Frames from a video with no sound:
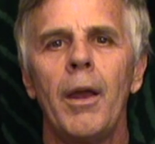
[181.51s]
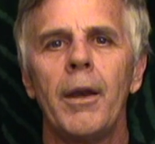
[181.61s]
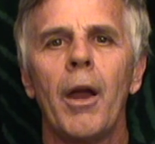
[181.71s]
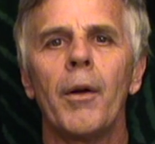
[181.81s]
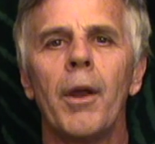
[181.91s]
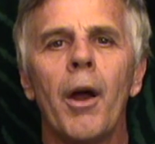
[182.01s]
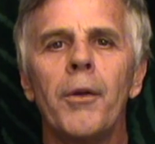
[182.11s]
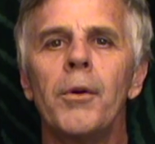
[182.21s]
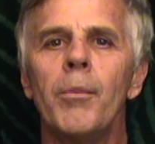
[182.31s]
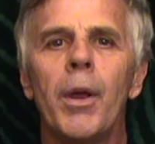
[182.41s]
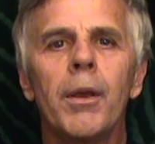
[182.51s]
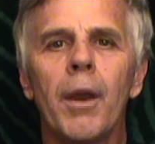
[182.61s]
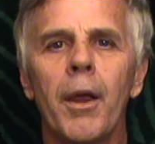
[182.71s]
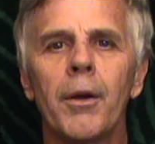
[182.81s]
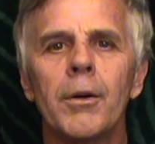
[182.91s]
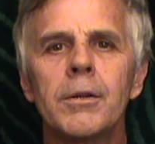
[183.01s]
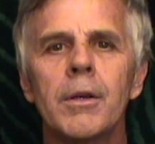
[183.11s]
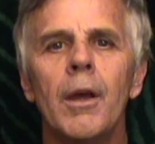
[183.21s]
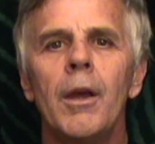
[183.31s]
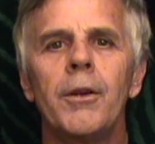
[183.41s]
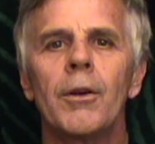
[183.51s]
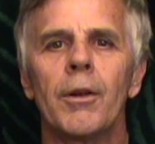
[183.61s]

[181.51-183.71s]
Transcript: Now, in 100 million acres, you're